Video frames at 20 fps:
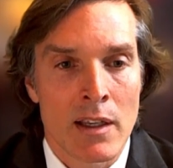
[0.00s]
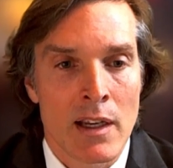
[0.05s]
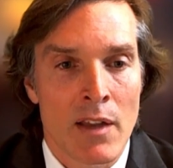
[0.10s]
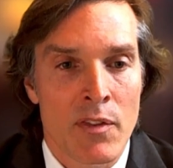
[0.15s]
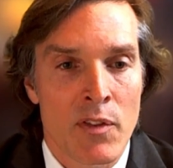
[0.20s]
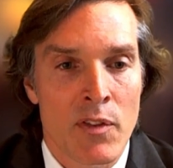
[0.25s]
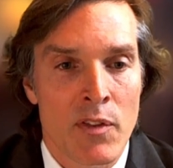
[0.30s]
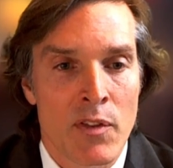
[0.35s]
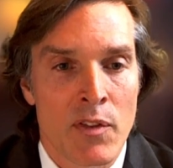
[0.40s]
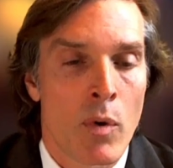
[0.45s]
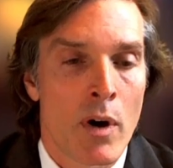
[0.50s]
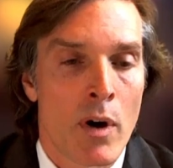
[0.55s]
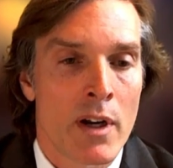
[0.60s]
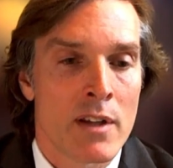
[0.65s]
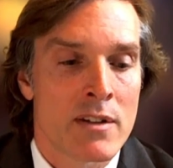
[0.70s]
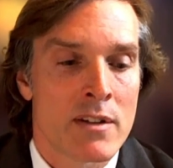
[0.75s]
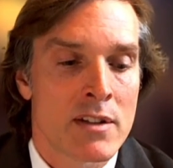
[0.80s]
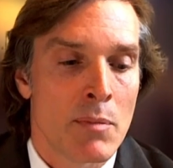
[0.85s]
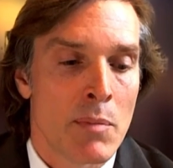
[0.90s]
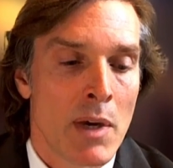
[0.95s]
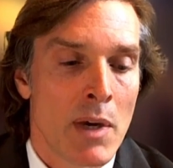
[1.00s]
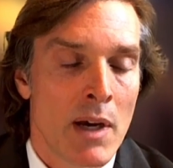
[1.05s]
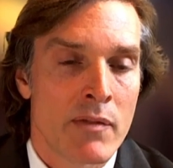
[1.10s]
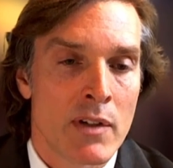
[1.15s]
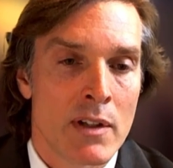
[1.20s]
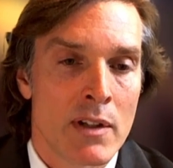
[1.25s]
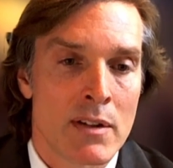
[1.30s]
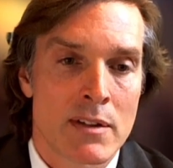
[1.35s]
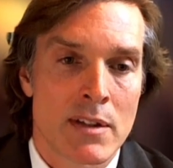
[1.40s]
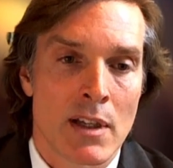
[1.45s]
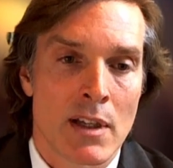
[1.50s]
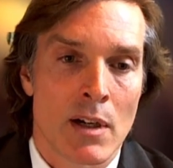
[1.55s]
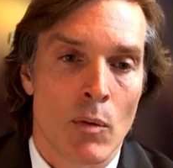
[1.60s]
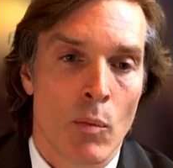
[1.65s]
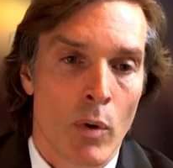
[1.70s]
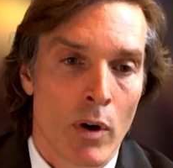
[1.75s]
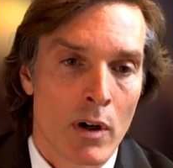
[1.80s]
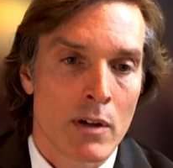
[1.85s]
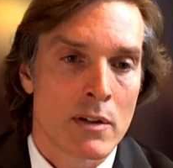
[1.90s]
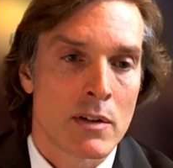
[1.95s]
I think they wanted some evidence that it
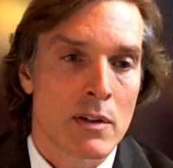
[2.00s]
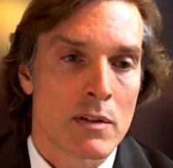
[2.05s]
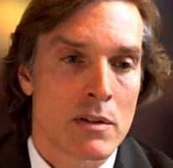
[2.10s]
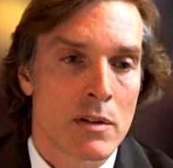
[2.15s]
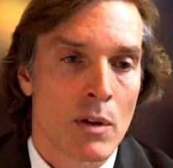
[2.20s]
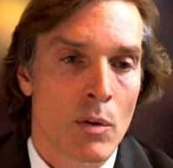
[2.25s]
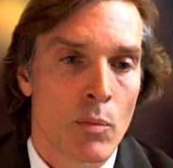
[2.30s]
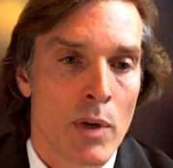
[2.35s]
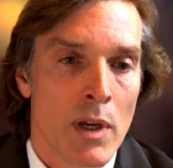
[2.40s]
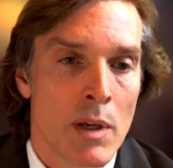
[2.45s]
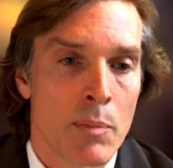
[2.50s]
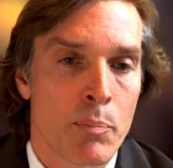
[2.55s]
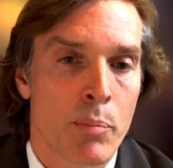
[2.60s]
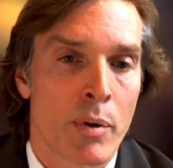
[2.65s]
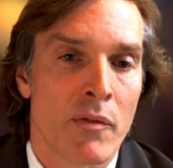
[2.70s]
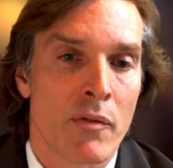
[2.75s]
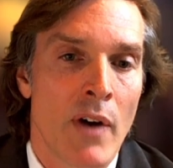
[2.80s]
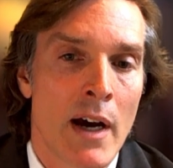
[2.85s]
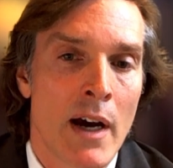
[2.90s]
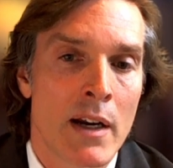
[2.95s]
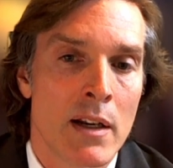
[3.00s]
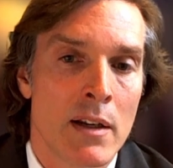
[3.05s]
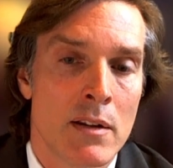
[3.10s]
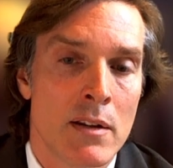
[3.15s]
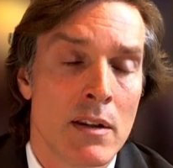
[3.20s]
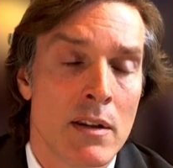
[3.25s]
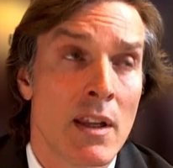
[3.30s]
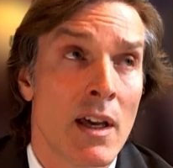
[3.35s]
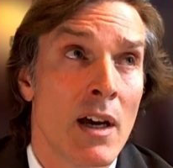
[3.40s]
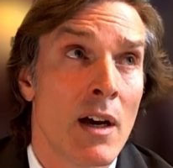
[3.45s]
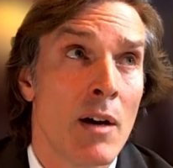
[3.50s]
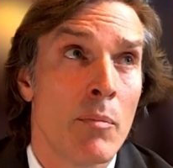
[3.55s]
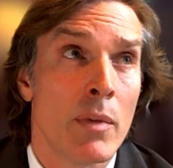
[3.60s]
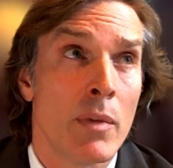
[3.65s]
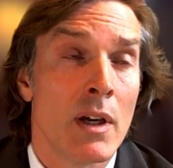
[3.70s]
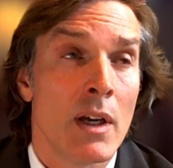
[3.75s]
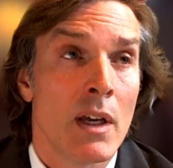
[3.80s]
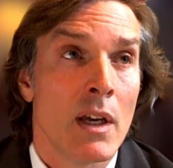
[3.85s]
worked. So we provided them